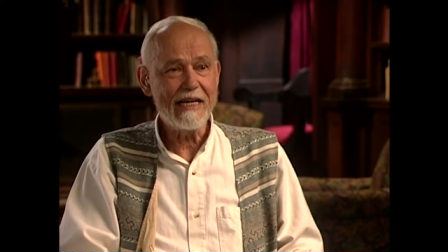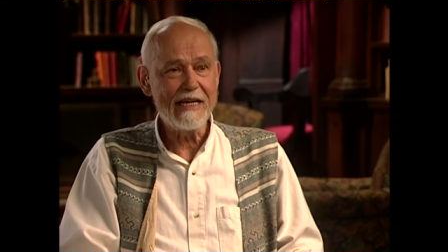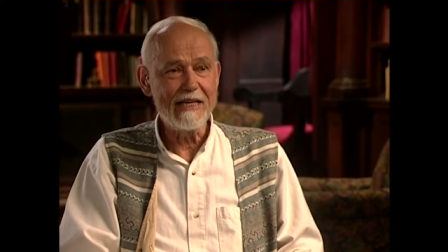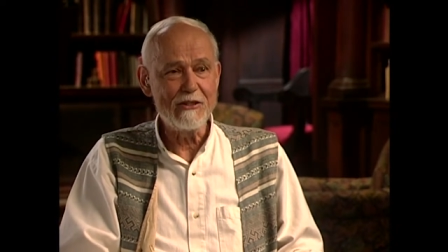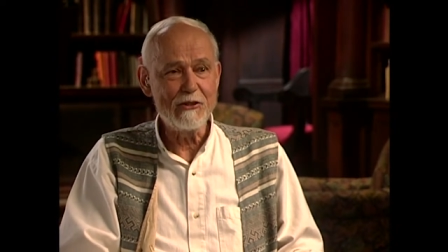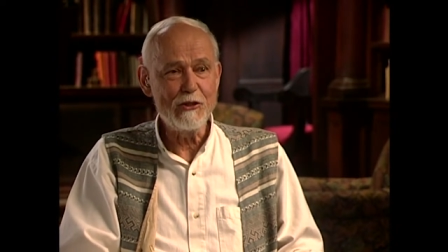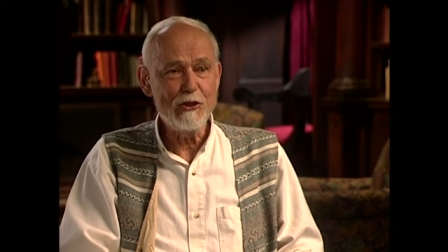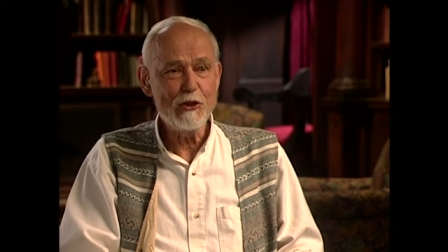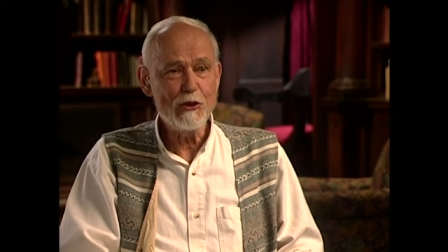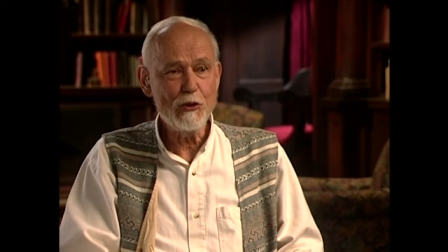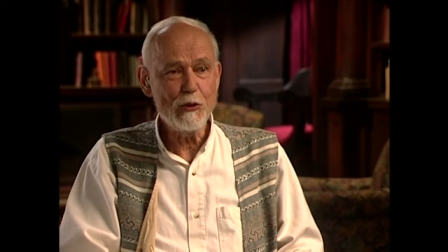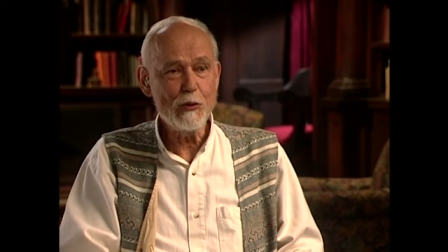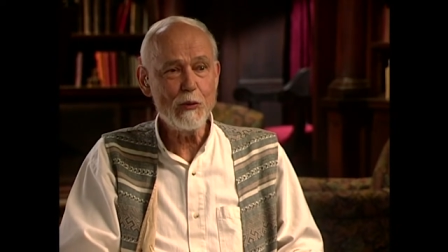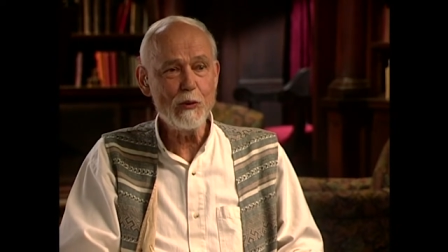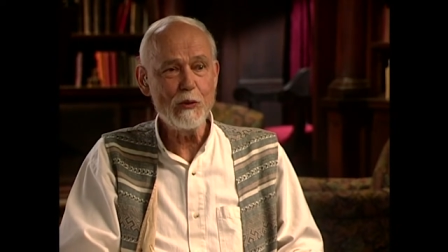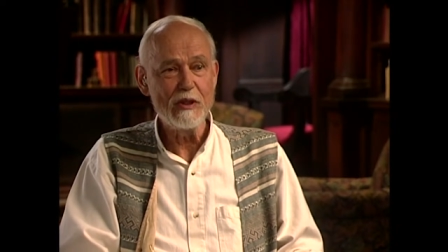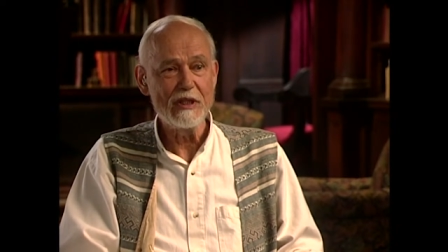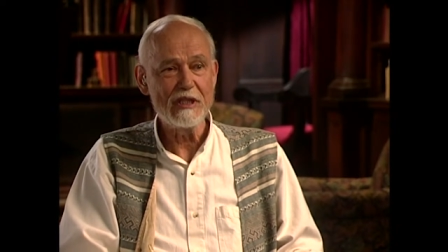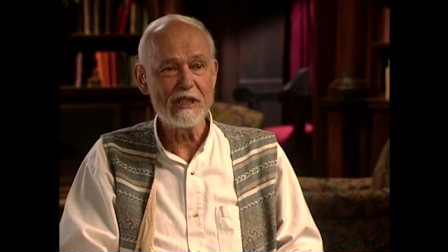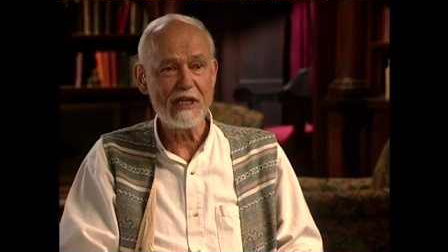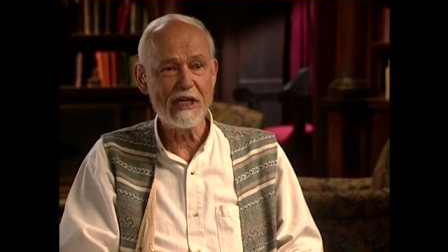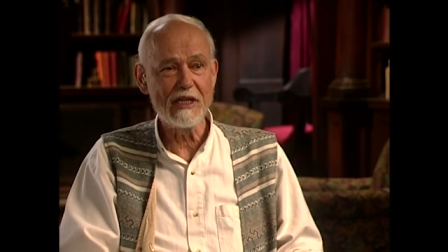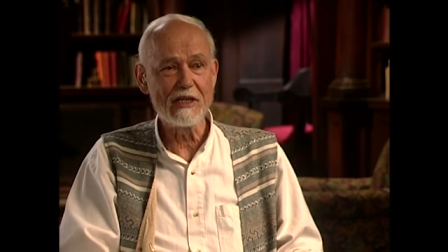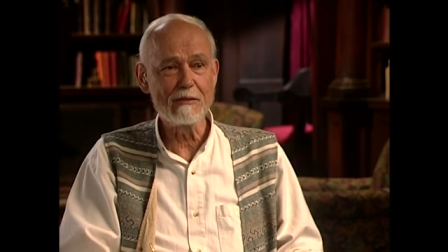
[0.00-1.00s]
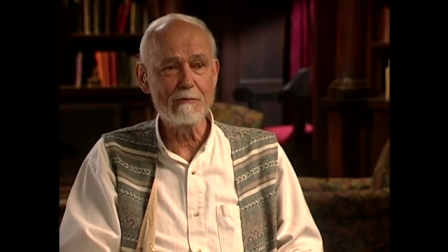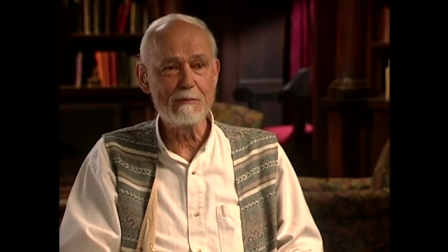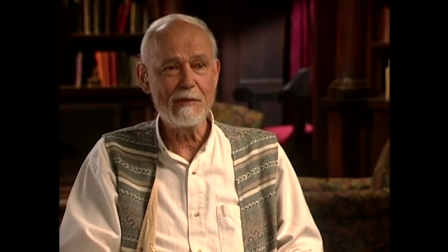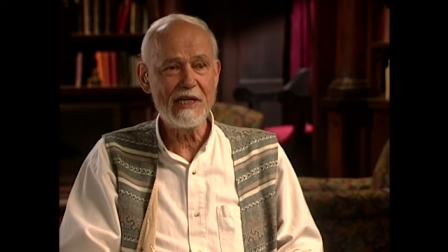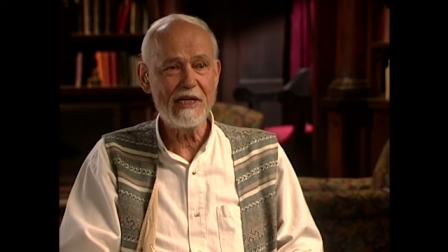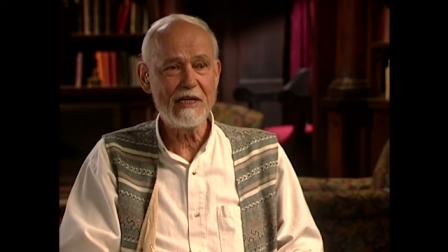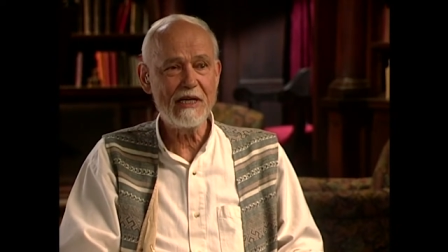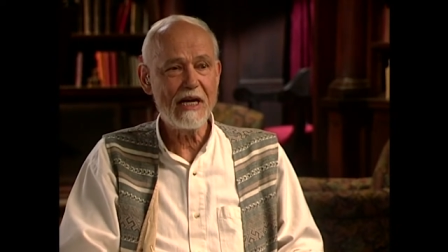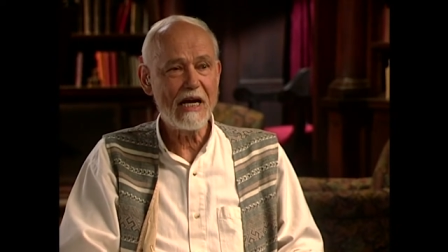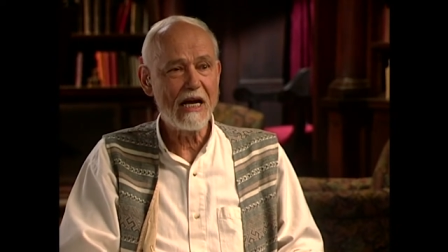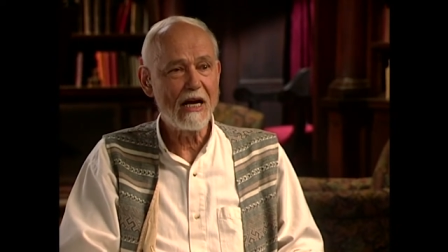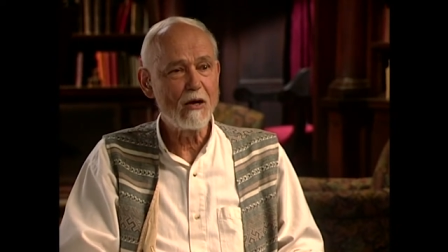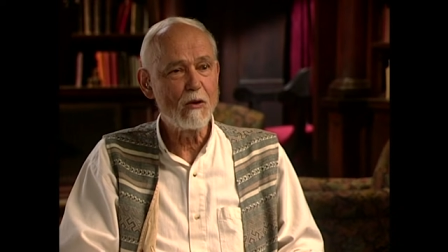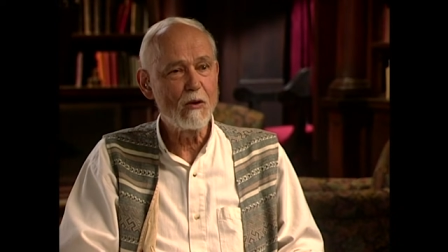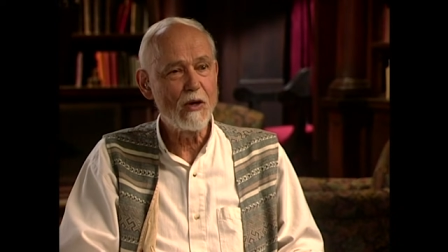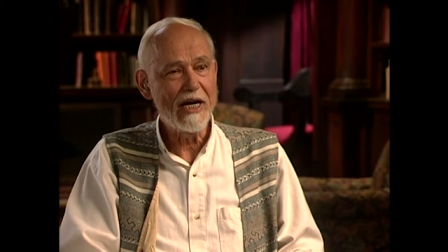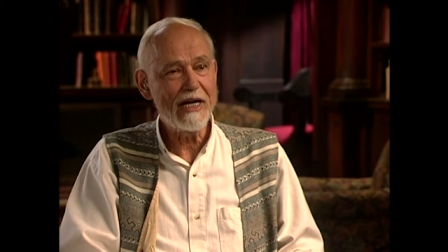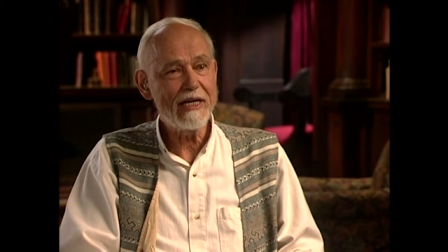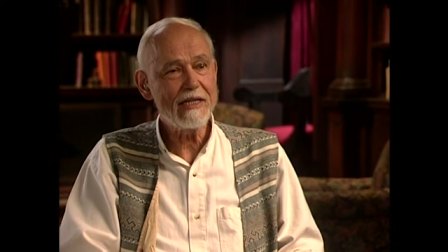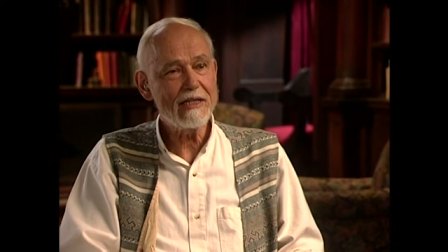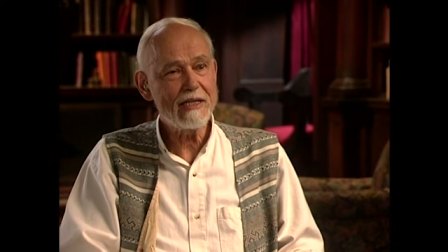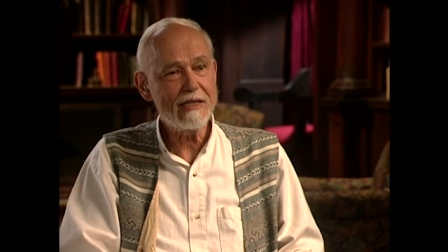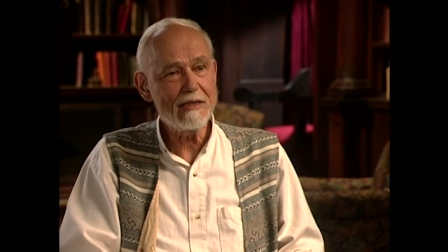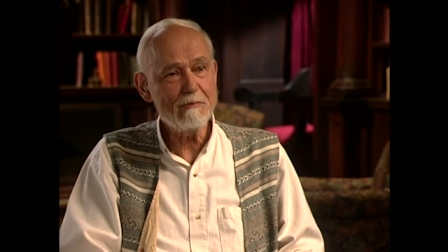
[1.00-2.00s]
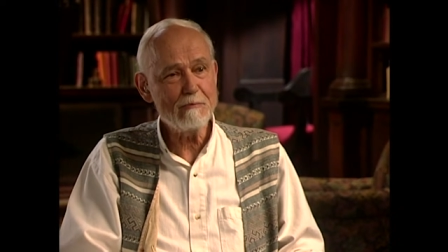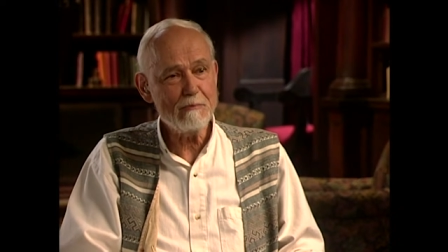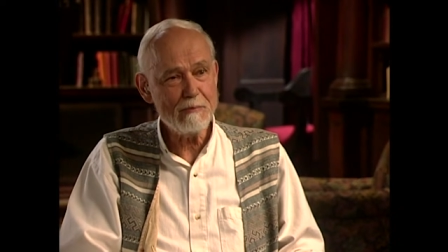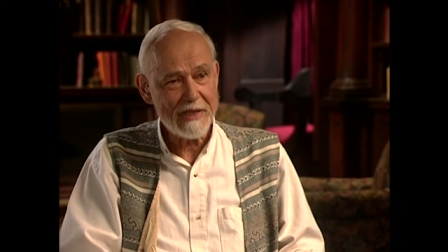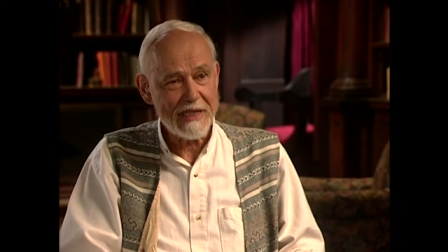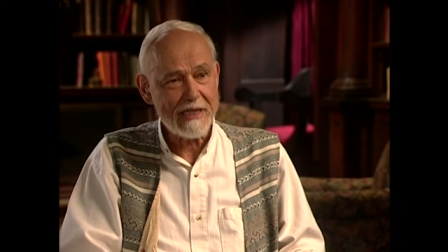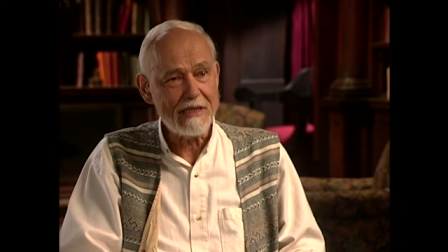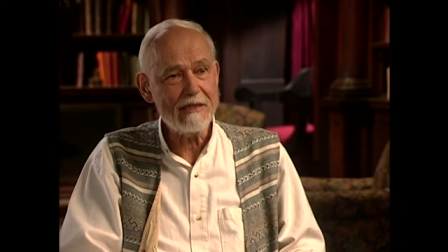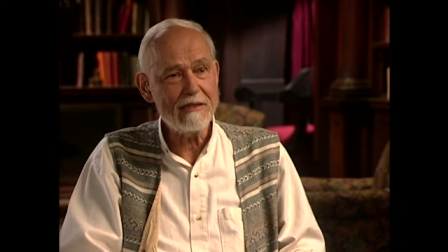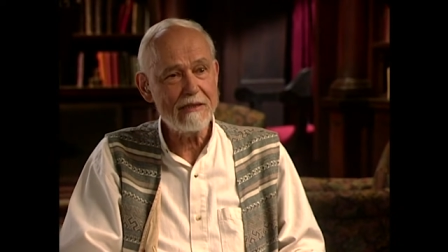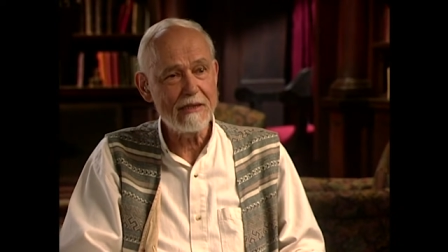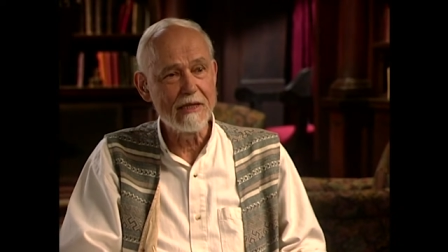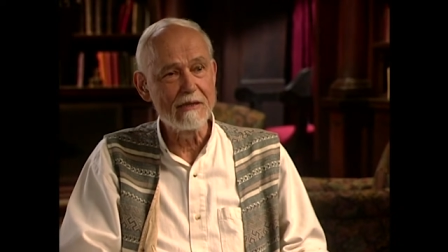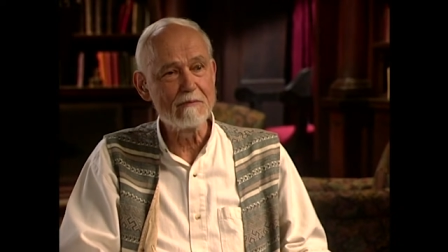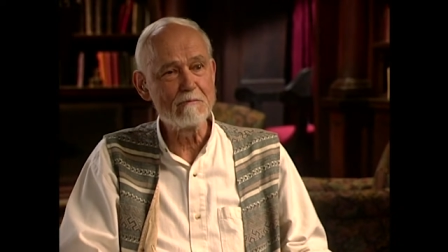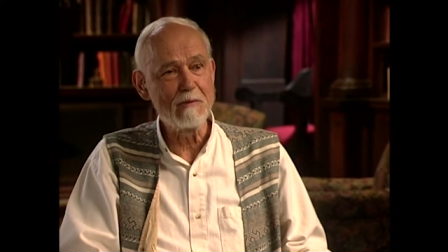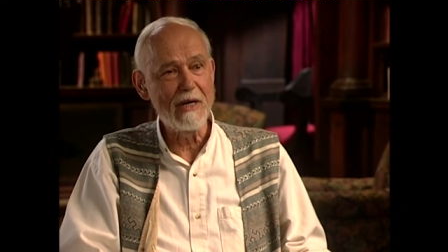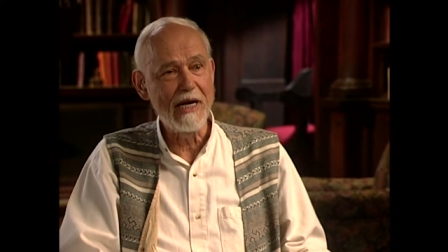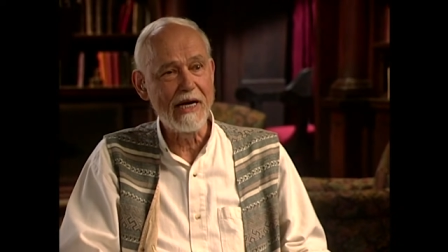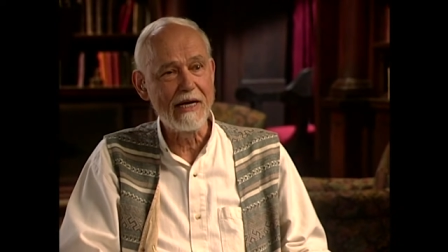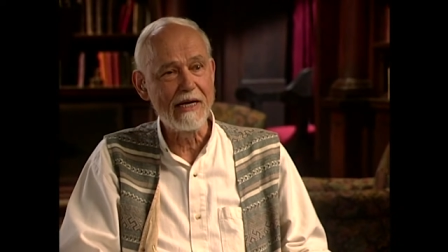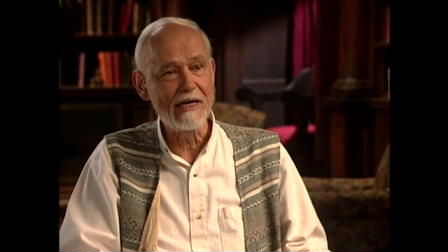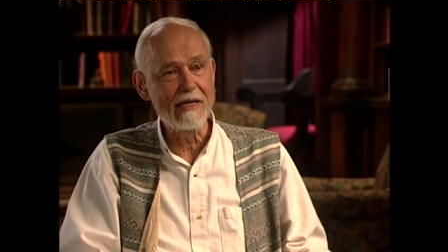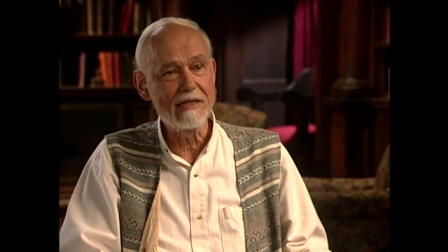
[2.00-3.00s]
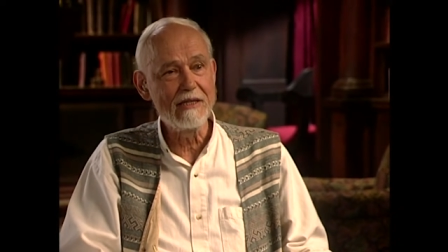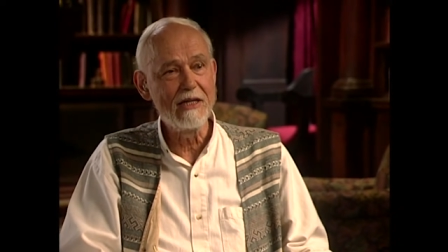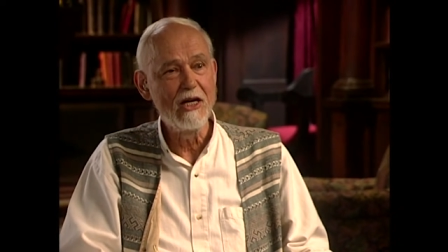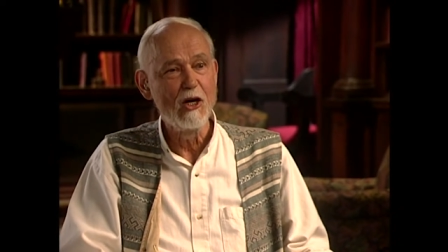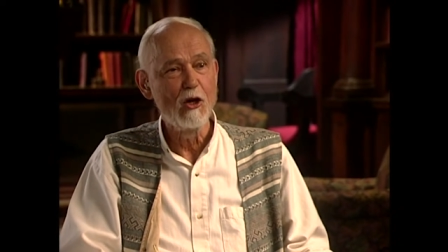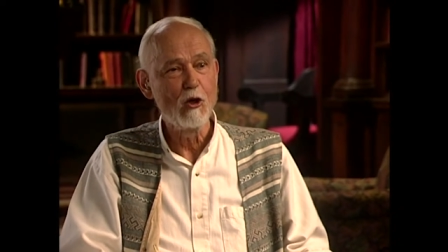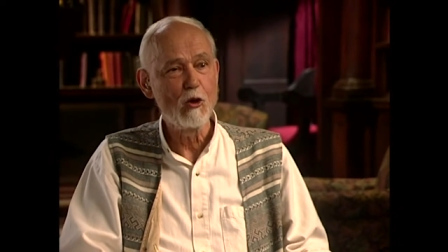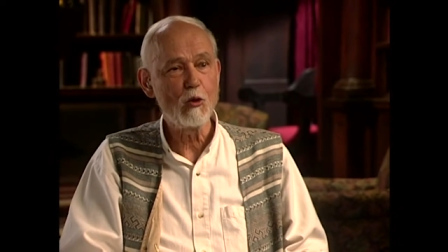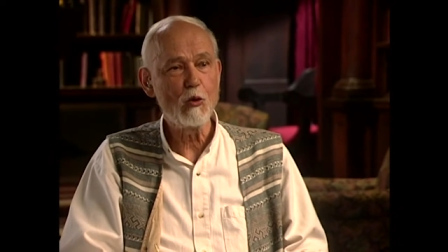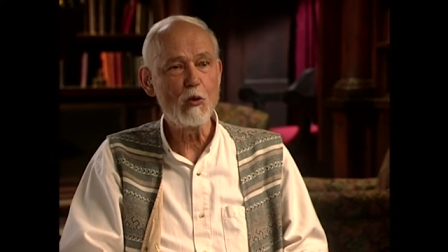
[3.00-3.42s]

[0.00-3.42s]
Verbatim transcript: Can you tell me how I can meet a man